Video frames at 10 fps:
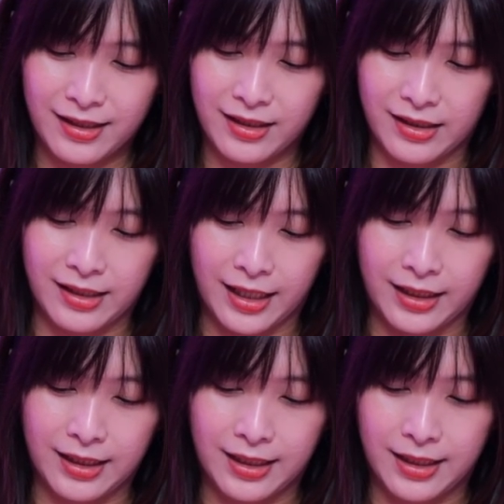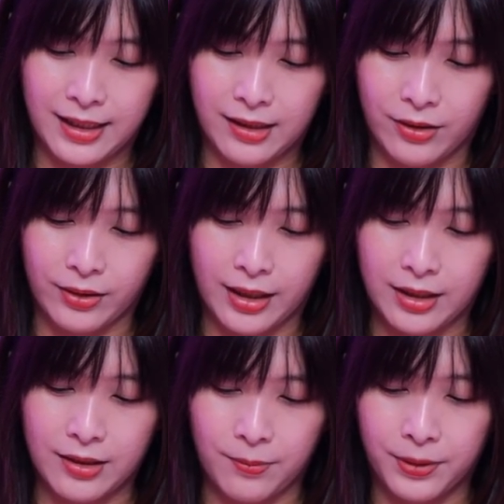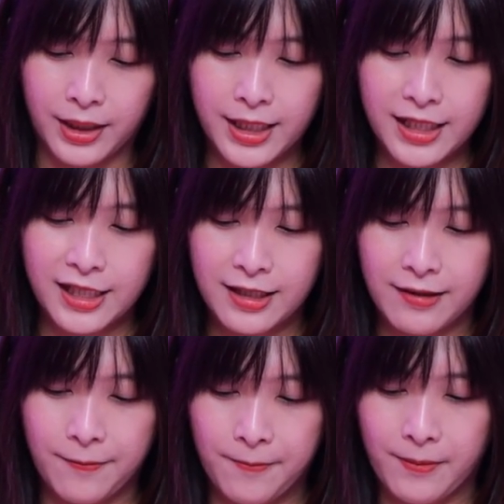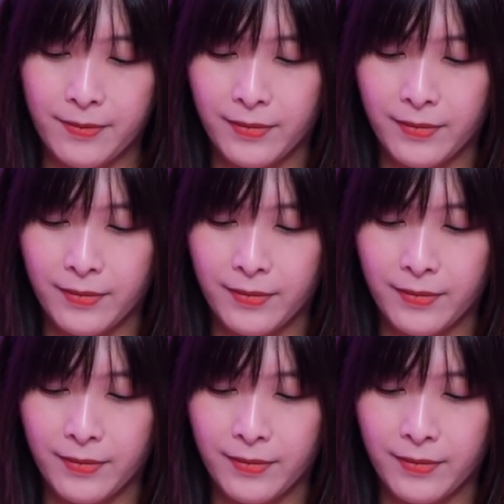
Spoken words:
just tighten it, lock that into place.